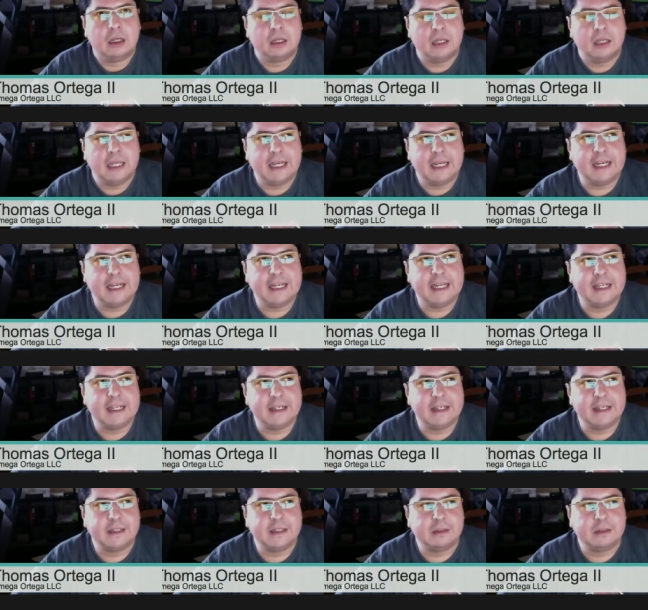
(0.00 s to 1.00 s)

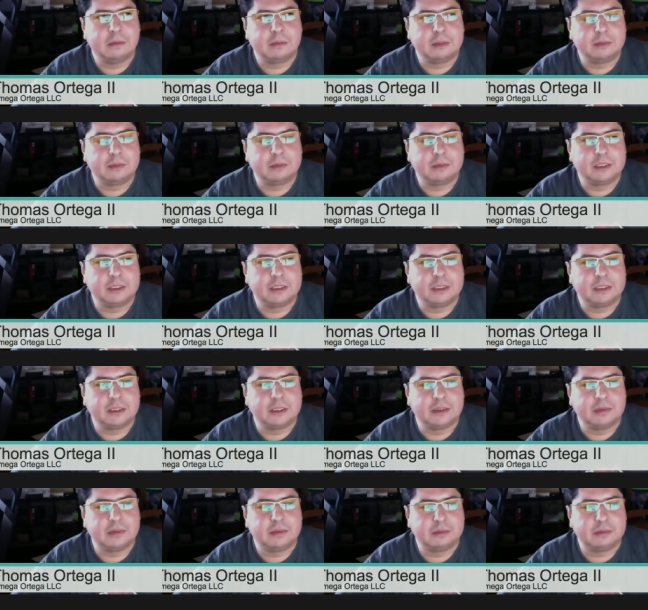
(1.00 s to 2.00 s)
and we
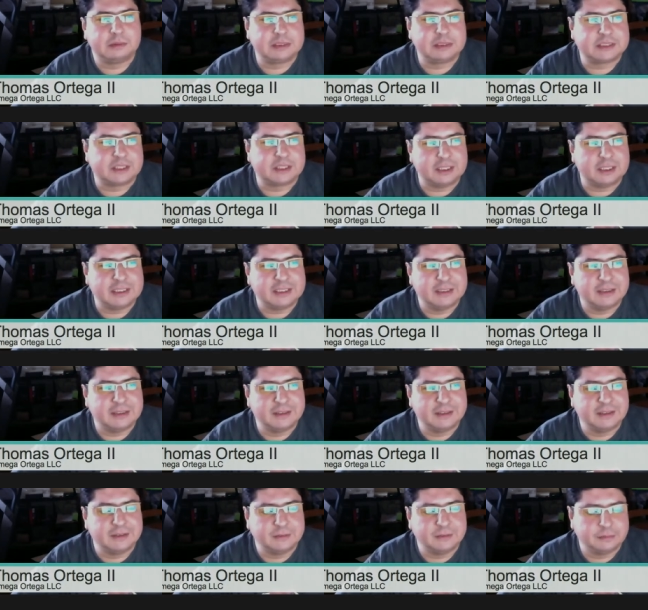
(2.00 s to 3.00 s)
will start
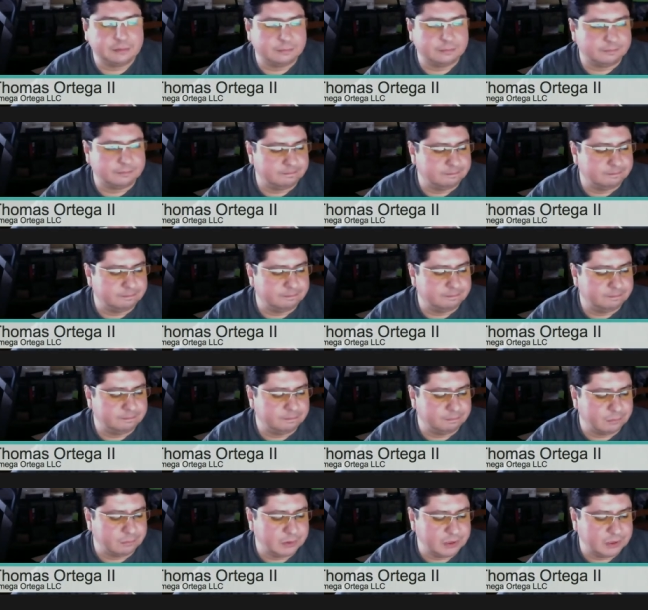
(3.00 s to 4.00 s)
to
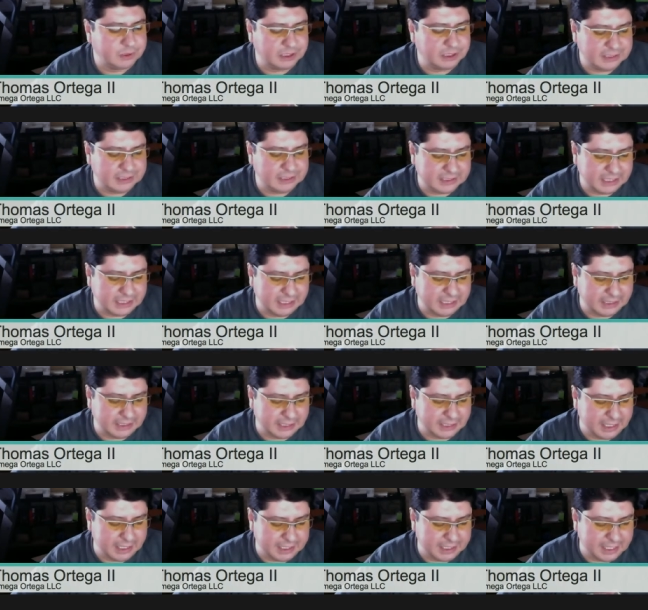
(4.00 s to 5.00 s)
design
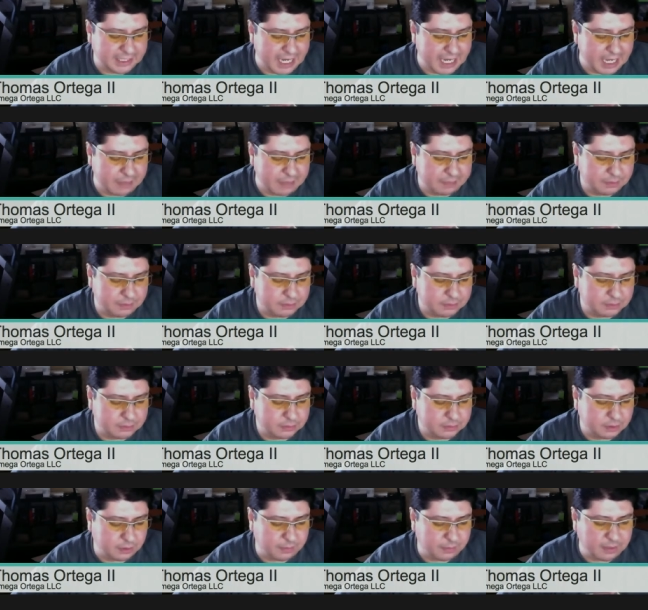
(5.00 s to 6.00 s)
the app
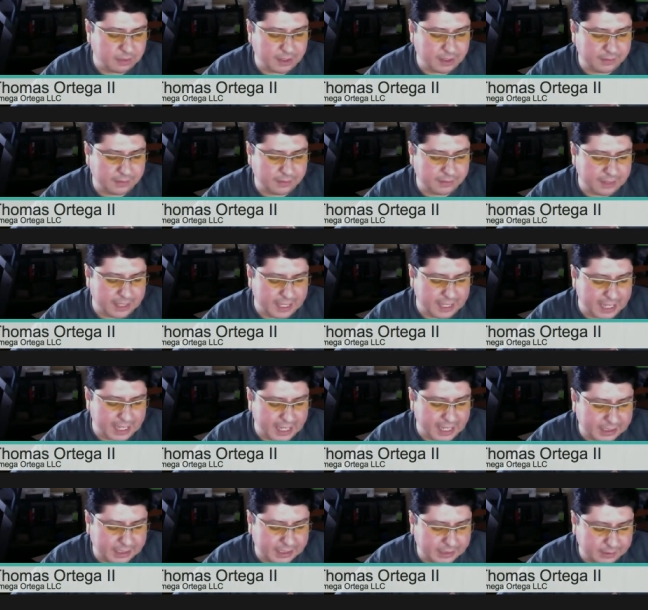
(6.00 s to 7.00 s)
around the
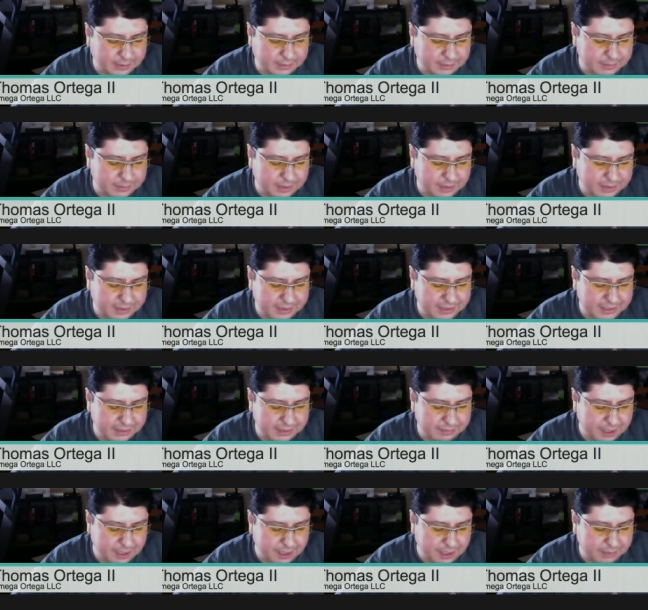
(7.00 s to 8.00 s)
hack, around the
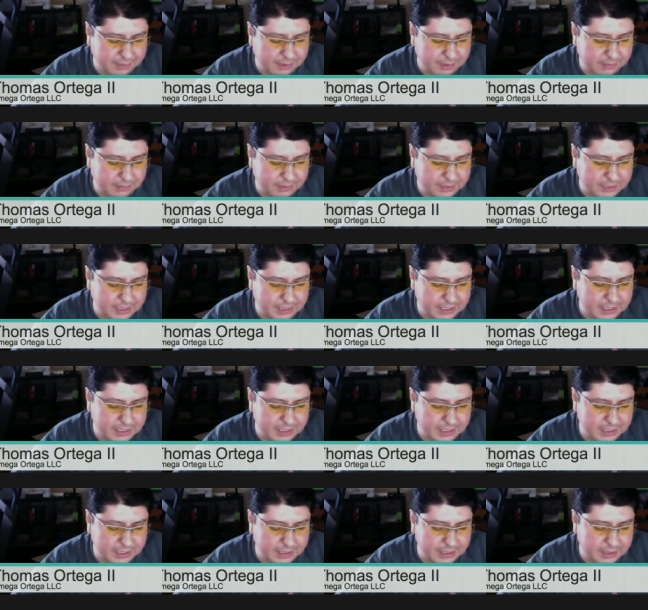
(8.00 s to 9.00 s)
problem,
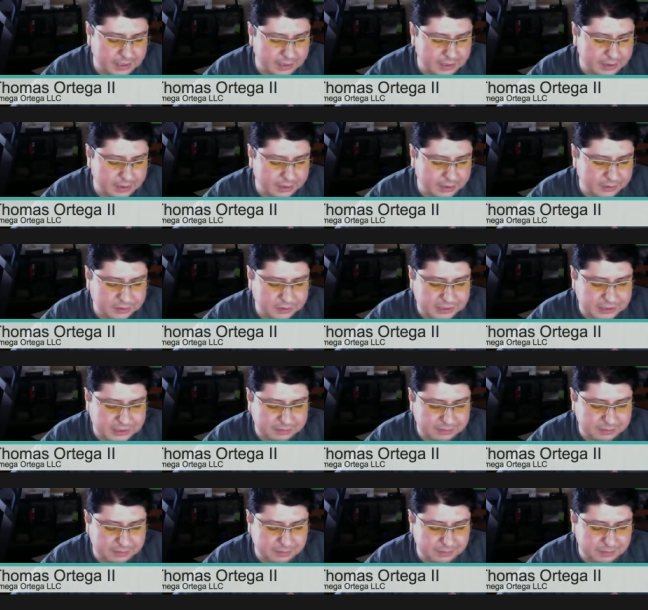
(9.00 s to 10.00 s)
and
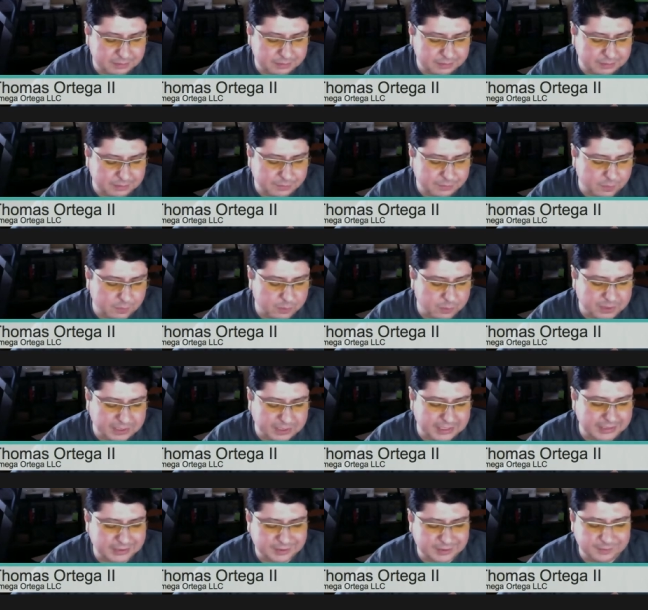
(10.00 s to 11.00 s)
usually before we
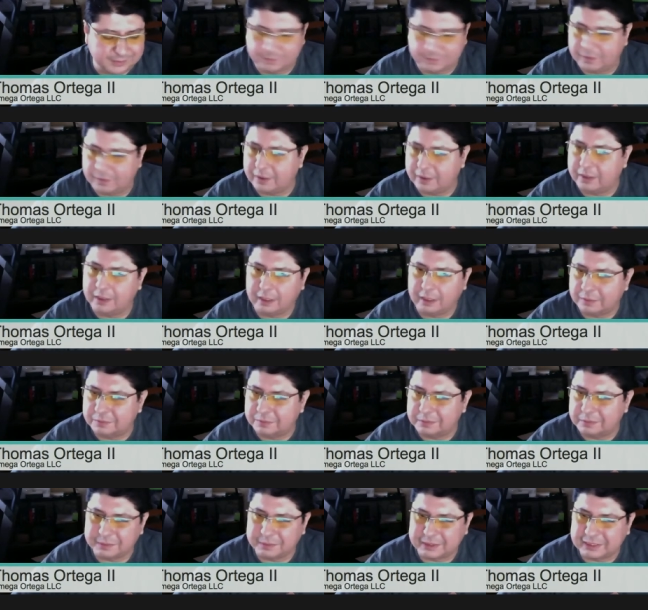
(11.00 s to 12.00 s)
get too far along,
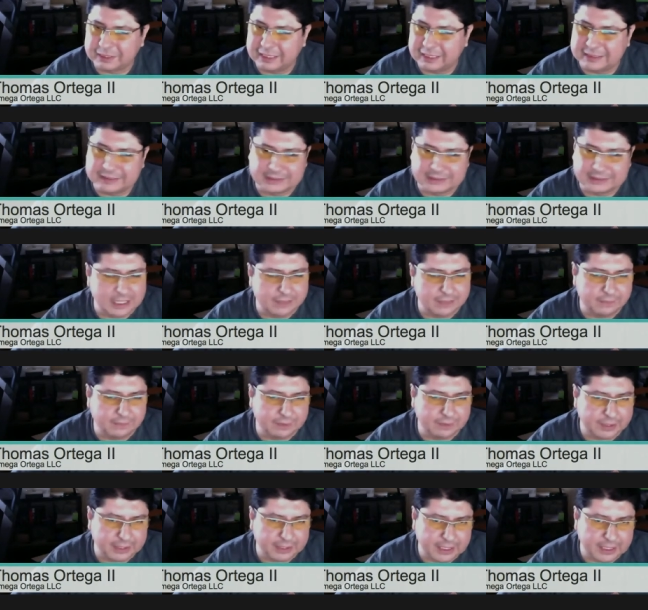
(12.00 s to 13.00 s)
we'll realize it's not a
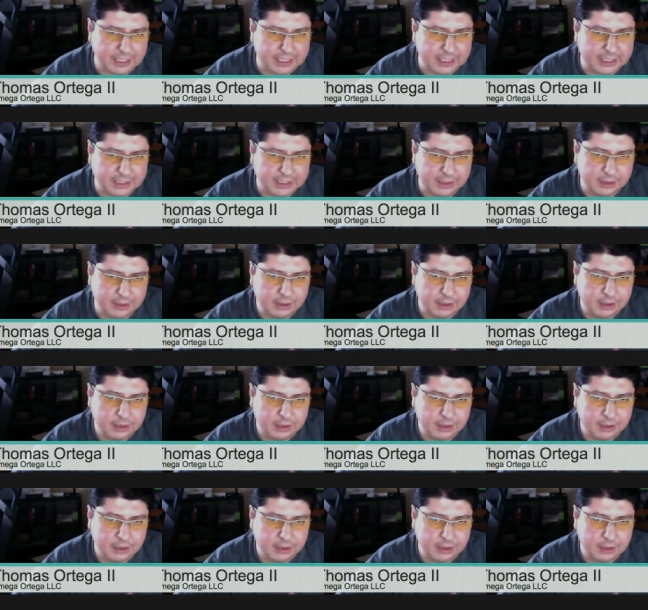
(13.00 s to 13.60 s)
very good idea.